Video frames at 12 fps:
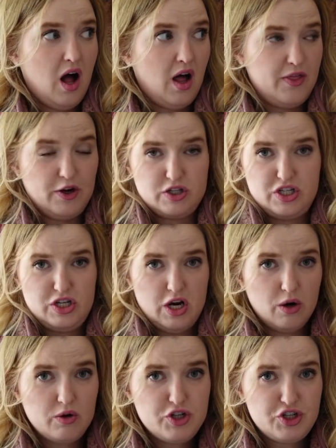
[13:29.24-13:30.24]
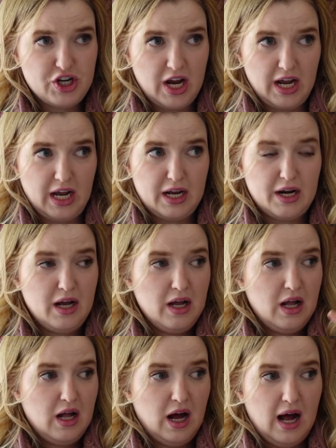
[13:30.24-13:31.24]
There's no shade.
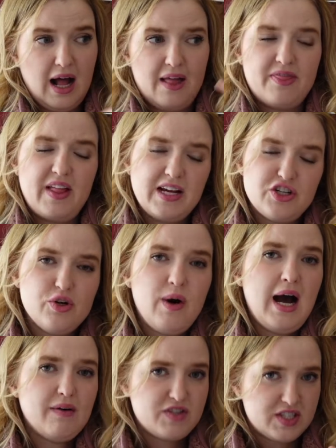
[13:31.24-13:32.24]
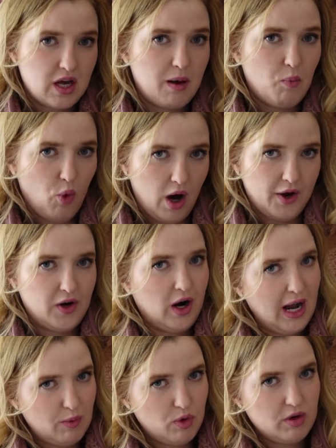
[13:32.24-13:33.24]
They do have some water.
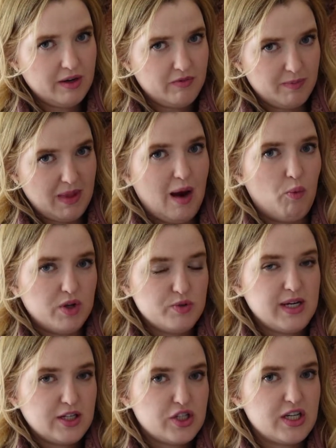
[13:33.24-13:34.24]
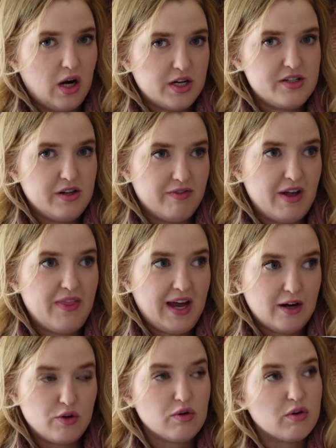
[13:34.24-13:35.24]
I will give them that. Once we actually got to the event, they
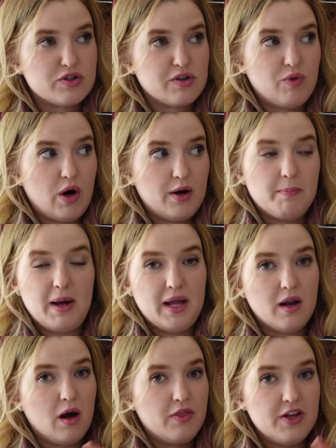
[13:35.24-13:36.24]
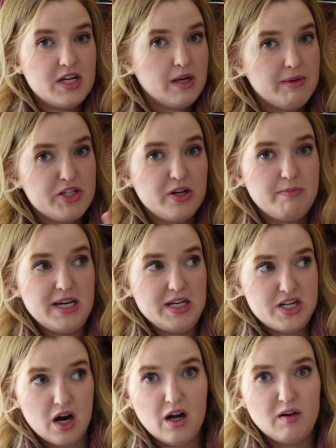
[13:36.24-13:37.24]
had coolers of water, but the damage had been
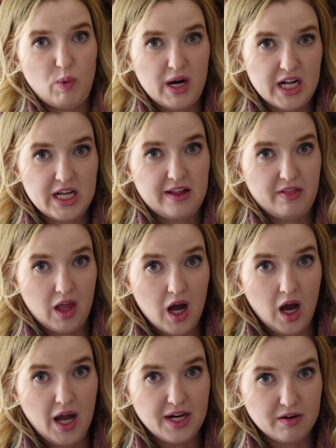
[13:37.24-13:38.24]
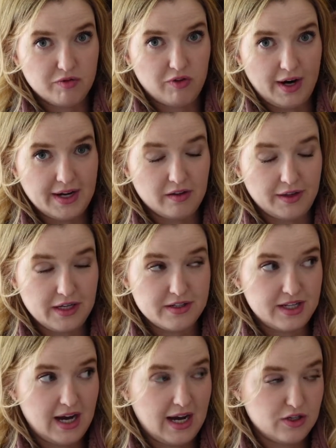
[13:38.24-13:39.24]
done waiting in line, frankly,
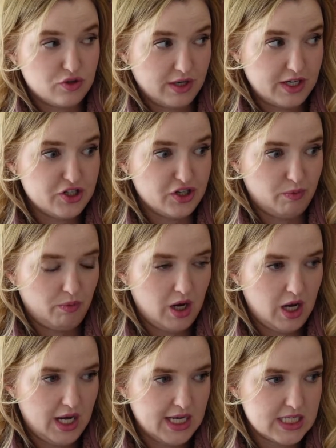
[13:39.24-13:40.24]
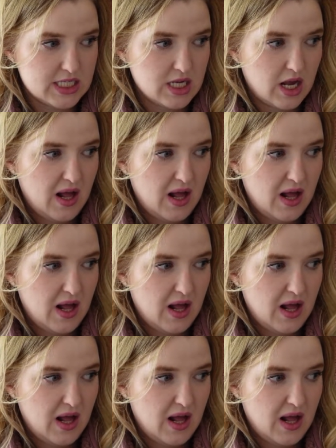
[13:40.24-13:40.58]
dehydration wise.